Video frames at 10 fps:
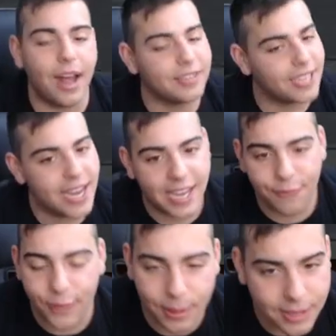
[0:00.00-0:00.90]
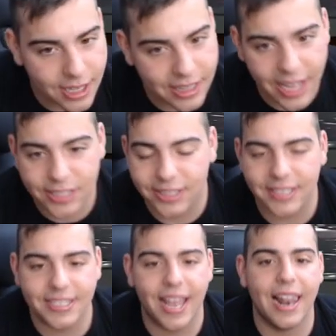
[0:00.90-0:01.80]
I'll take it. Fill up the collection.
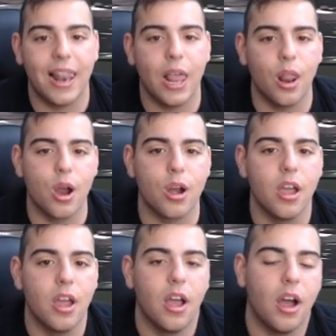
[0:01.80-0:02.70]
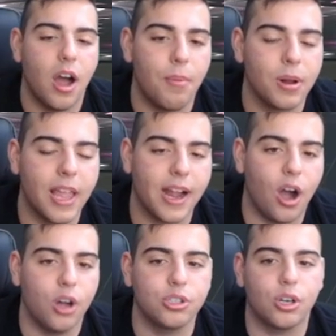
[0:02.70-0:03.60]
Let's get Lillard. We're like
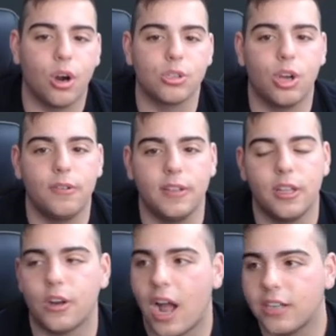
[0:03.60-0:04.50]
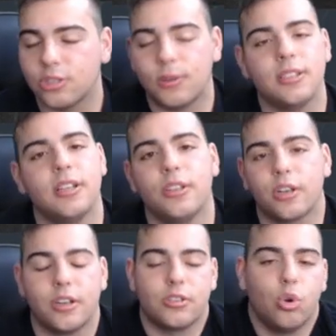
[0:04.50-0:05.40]
100 cards off Lillard. I just want
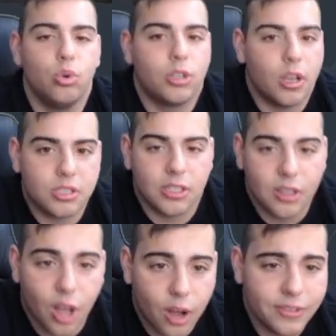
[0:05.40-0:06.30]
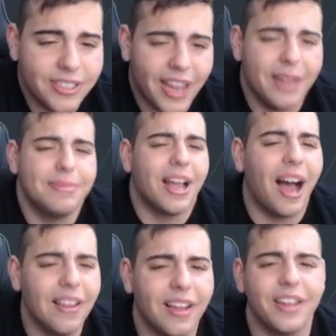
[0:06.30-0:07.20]
Lillard because who doesn't love Dame
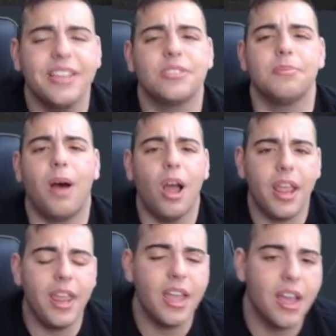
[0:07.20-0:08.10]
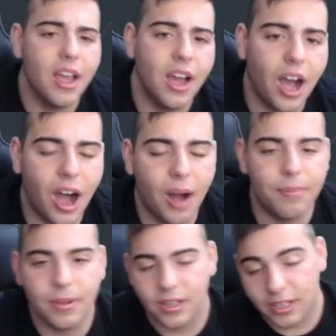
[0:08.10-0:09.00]
Dolla? He's money.
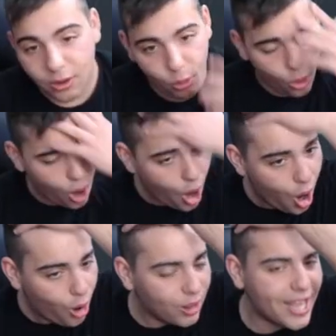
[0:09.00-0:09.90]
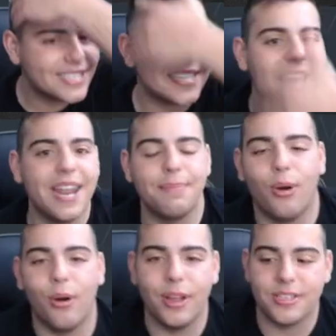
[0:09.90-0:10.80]
Whoo, let's get it,
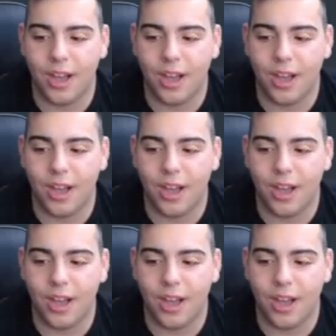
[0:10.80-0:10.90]
boys.